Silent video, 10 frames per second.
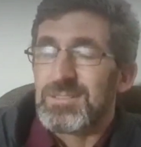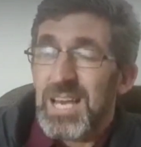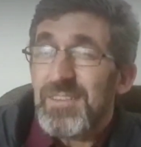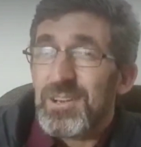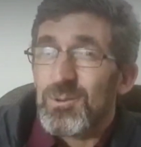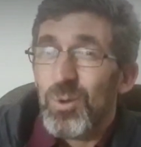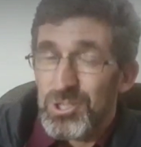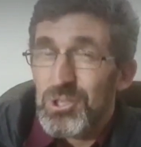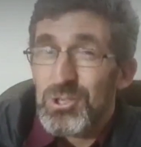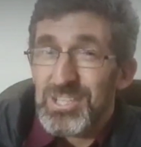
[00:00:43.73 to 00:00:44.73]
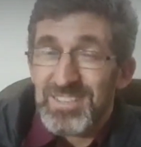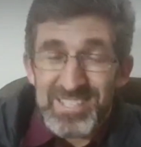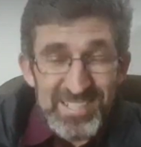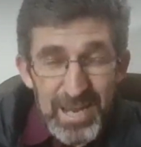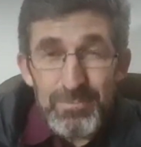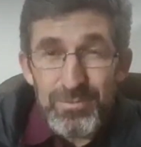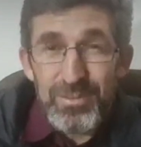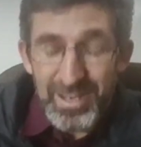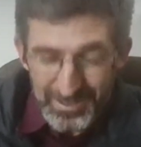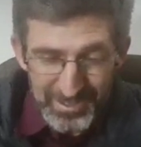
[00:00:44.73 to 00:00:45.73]
David was using the same
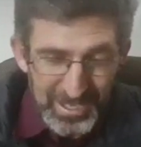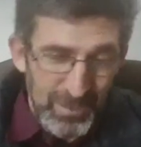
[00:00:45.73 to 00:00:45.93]
thing.